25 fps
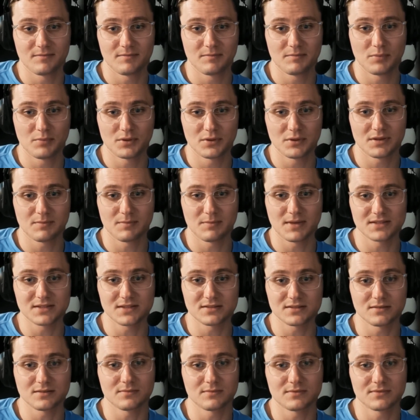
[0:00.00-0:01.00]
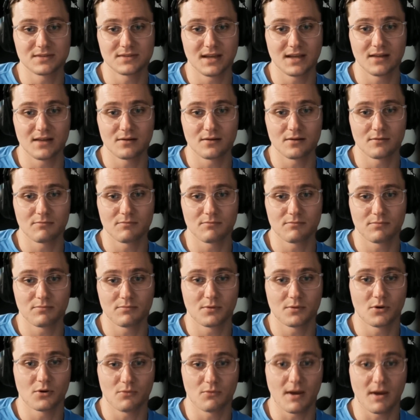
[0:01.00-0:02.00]
put the puzzle together
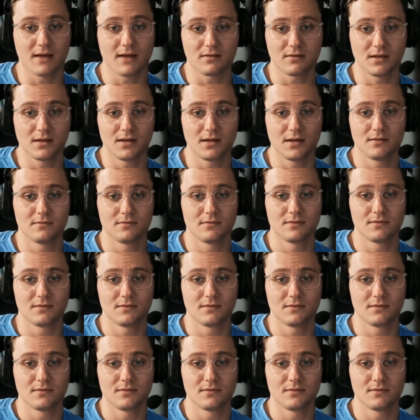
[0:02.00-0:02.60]
correctly.